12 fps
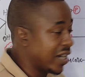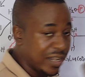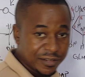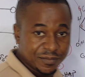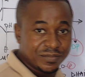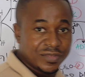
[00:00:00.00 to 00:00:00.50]

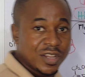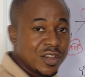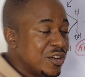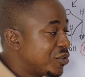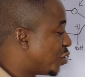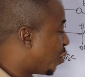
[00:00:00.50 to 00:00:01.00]
3.
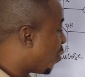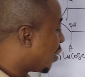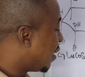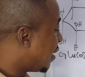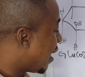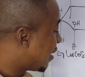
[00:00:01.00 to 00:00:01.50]
So, but
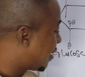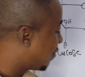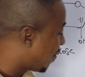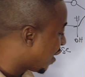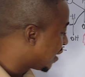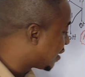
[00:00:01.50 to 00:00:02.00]
the next
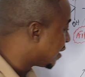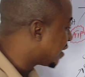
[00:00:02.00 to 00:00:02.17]
phase